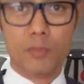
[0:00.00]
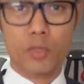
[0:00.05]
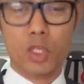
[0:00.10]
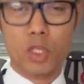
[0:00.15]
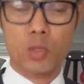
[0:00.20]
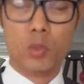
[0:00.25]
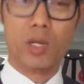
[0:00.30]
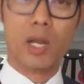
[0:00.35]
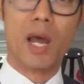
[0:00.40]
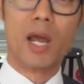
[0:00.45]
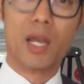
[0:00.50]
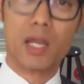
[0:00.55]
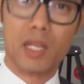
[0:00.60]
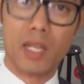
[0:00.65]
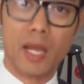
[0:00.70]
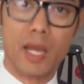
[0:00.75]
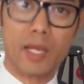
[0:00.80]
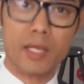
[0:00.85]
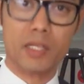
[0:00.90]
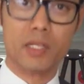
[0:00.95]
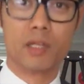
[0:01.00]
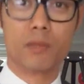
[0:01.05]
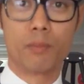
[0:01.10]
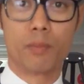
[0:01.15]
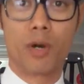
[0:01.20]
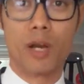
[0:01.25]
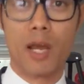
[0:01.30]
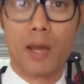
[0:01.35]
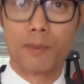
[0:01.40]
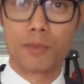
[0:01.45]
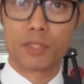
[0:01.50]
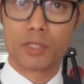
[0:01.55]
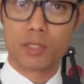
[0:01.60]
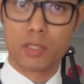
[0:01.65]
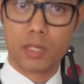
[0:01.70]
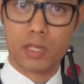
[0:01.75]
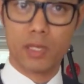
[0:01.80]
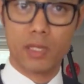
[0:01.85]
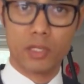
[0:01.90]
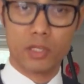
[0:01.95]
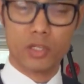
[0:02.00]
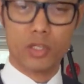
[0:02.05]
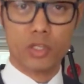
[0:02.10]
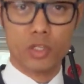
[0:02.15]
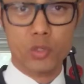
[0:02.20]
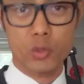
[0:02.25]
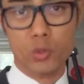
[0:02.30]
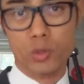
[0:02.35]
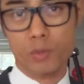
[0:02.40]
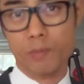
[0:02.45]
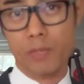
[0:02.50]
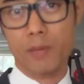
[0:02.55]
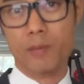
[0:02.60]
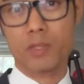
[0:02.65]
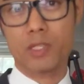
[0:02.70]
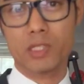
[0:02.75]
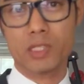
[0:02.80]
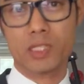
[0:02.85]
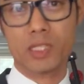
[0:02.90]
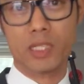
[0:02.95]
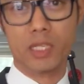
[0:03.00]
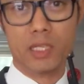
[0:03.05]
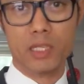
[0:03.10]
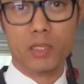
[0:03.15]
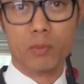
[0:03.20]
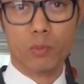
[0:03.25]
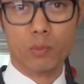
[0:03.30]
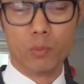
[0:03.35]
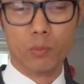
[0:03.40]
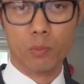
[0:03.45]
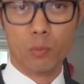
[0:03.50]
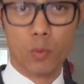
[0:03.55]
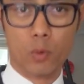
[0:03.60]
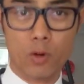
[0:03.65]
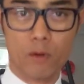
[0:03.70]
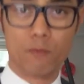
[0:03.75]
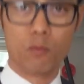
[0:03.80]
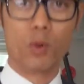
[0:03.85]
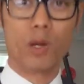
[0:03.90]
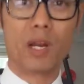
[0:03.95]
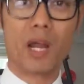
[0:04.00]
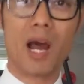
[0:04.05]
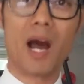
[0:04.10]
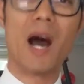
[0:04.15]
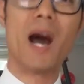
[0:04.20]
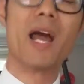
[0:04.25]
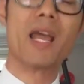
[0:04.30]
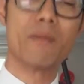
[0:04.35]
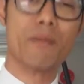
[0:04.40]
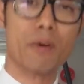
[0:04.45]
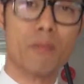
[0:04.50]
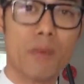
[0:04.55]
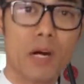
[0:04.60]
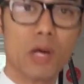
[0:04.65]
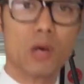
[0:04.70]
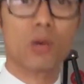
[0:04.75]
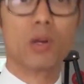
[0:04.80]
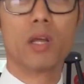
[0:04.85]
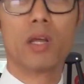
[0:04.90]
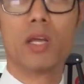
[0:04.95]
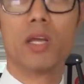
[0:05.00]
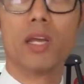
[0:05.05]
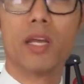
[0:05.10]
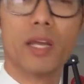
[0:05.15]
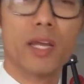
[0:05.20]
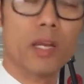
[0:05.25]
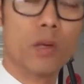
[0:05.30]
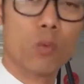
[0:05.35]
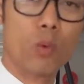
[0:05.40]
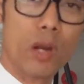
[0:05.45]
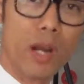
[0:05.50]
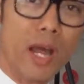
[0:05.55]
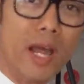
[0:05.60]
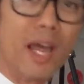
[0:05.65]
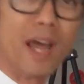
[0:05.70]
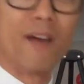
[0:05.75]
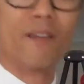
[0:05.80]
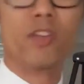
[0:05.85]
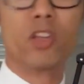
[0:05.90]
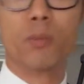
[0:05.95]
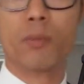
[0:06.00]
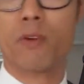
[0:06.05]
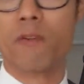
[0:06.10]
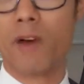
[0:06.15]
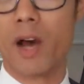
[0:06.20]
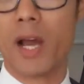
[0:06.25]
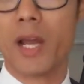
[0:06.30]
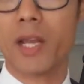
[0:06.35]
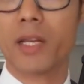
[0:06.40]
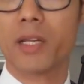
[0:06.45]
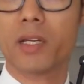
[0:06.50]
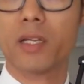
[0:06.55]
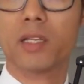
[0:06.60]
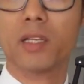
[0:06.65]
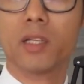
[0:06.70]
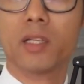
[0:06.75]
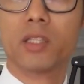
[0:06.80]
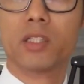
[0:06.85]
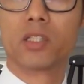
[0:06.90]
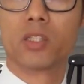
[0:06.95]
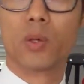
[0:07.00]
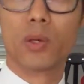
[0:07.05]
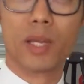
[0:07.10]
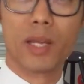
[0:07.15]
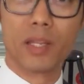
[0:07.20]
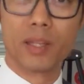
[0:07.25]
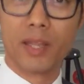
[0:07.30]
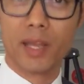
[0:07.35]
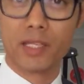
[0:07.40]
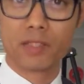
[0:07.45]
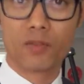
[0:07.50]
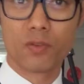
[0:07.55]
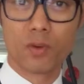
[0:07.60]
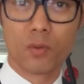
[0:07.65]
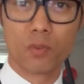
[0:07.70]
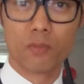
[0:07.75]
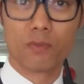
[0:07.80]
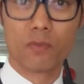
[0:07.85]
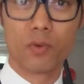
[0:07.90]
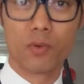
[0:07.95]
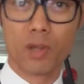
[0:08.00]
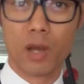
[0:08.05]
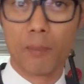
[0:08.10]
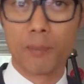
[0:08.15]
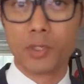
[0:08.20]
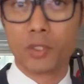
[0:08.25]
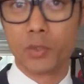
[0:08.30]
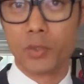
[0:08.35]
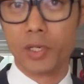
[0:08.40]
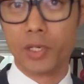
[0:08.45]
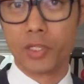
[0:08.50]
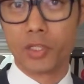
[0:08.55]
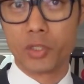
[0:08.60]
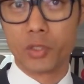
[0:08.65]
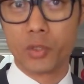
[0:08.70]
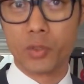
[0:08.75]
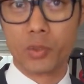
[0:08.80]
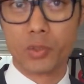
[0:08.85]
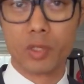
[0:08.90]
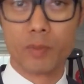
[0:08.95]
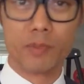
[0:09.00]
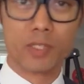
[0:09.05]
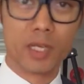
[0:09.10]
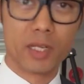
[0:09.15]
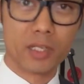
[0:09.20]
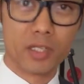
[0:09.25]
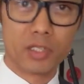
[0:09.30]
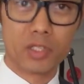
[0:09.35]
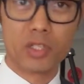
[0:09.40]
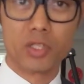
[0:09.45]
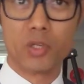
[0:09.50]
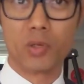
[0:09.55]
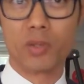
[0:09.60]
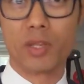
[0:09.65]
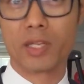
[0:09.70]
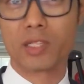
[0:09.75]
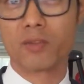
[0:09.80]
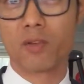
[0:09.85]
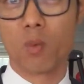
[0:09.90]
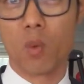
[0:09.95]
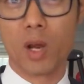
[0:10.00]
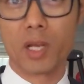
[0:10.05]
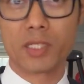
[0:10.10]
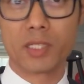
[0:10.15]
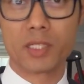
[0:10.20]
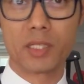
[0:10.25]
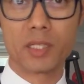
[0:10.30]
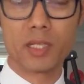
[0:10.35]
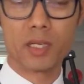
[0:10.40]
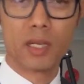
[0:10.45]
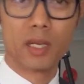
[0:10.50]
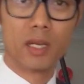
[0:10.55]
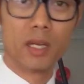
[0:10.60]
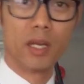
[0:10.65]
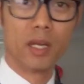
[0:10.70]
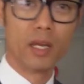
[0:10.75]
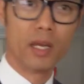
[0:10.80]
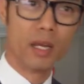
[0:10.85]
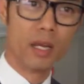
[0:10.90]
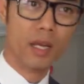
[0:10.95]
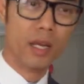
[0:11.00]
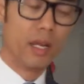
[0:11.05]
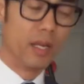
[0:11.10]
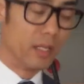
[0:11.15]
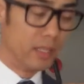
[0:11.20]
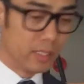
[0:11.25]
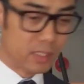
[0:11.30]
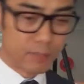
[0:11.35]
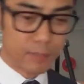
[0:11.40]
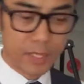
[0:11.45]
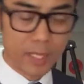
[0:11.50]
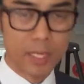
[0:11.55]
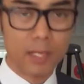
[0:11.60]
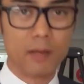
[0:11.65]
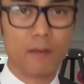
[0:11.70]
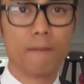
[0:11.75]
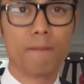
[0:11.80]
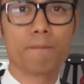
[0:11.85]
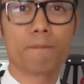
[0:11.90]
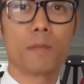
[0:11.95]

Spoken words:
you and I aligned, perhaps, and you would be able to see more of what I am about and what I have to provide. So again, thanks for the opportunity to present this to you. Thanks for watching it, and let's begin.